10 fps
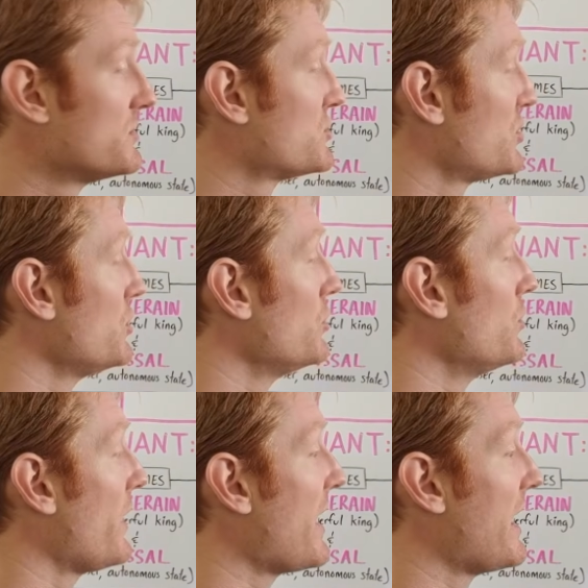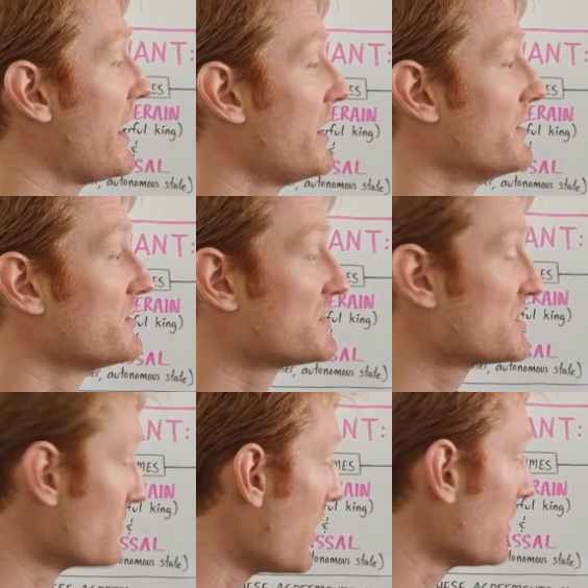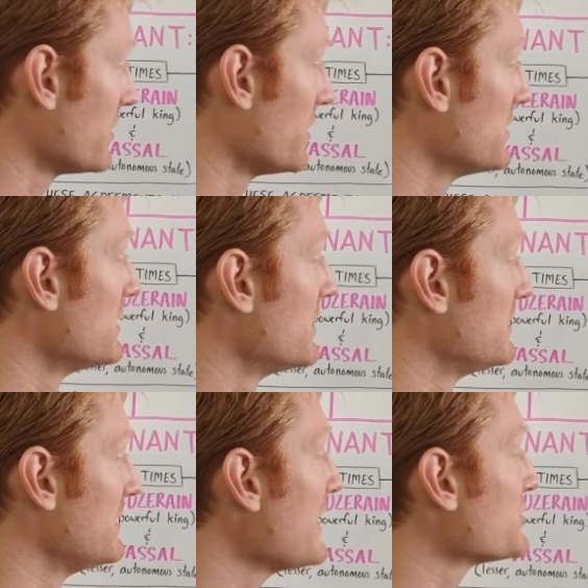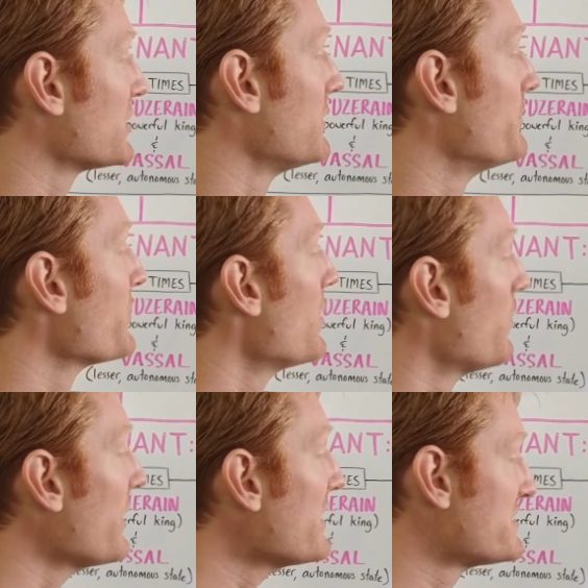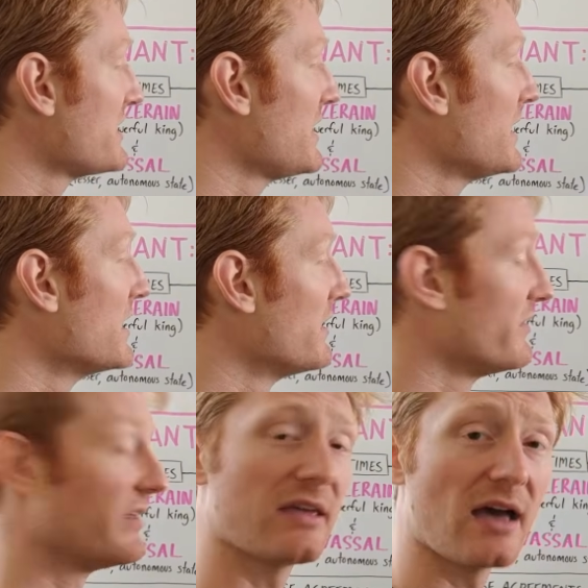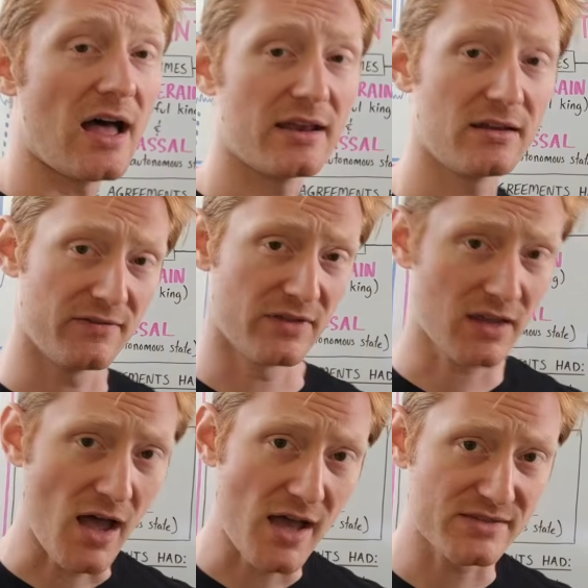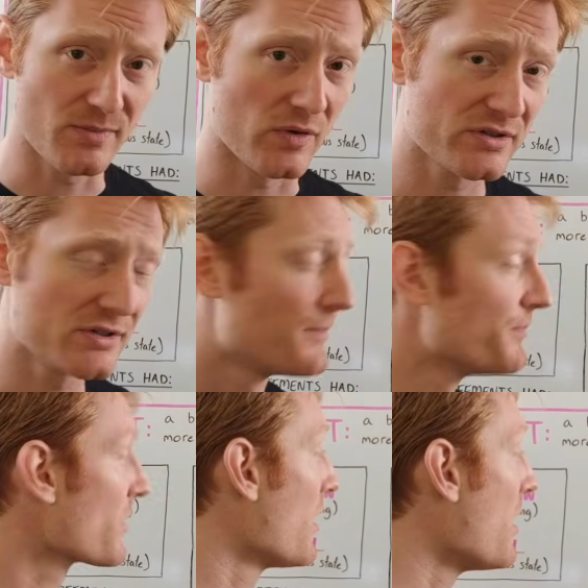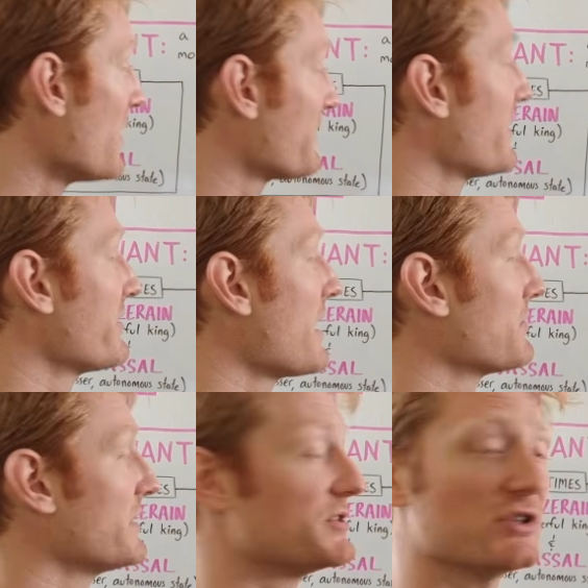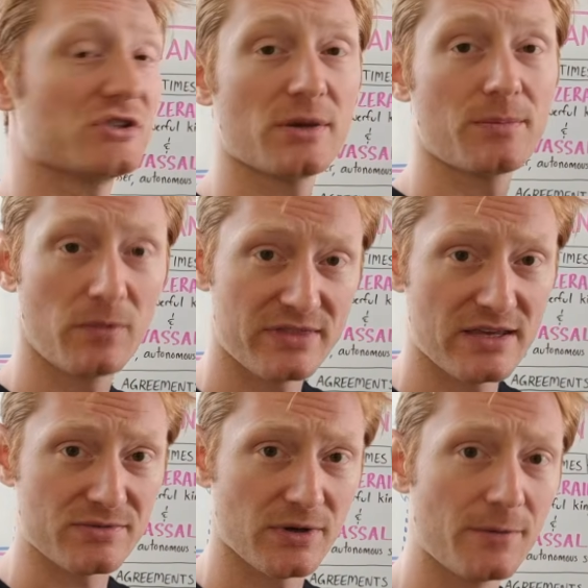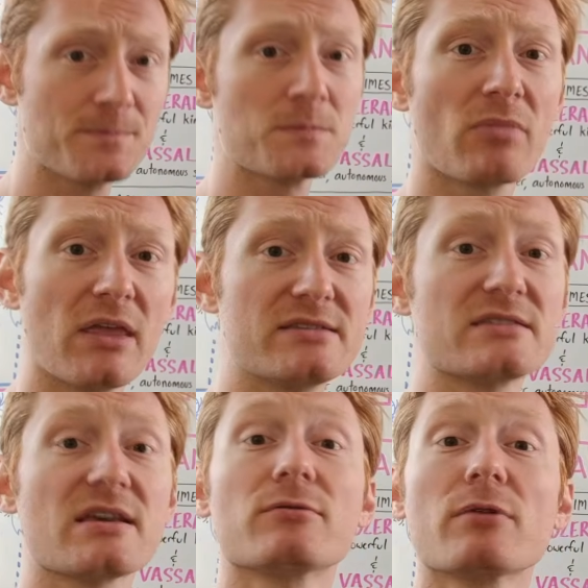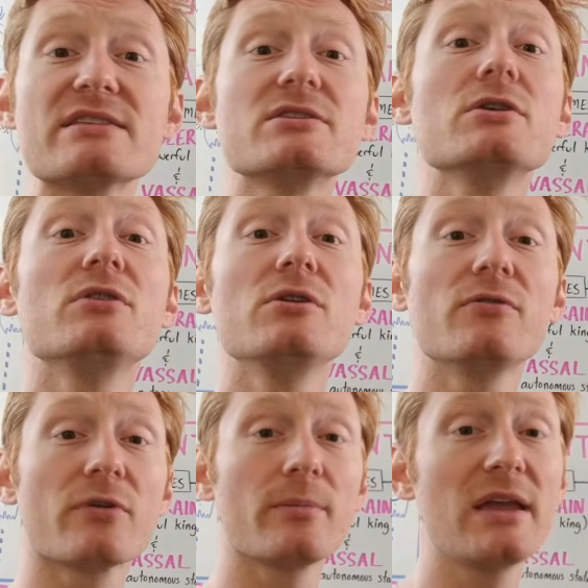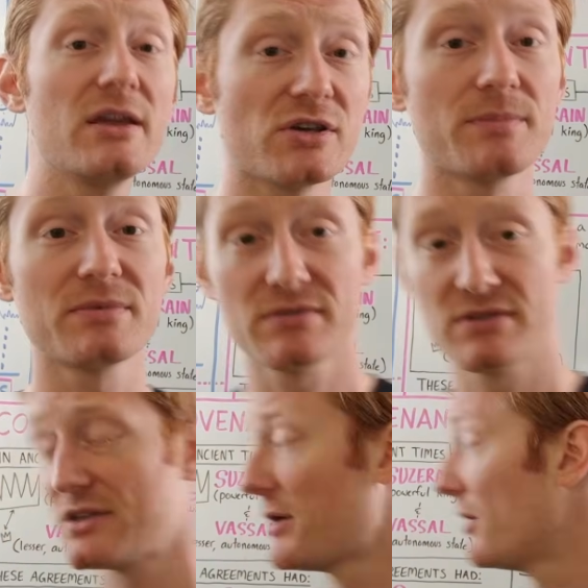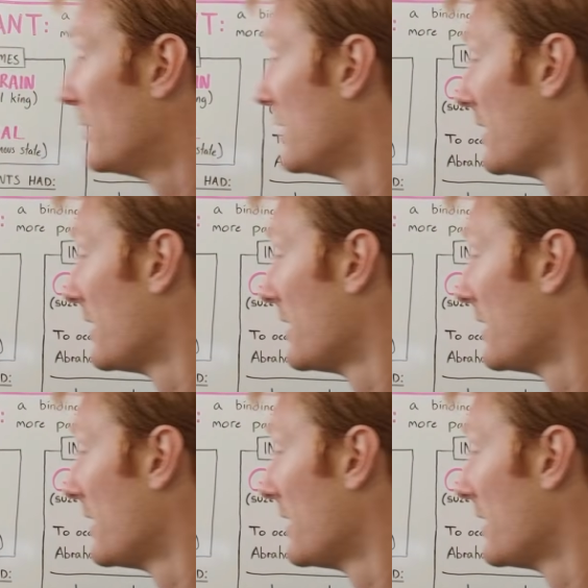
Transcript: to a smaller nation, we see the God of the cosmos offering that relationship with Israel. He says, I've rescued you from Egypt. So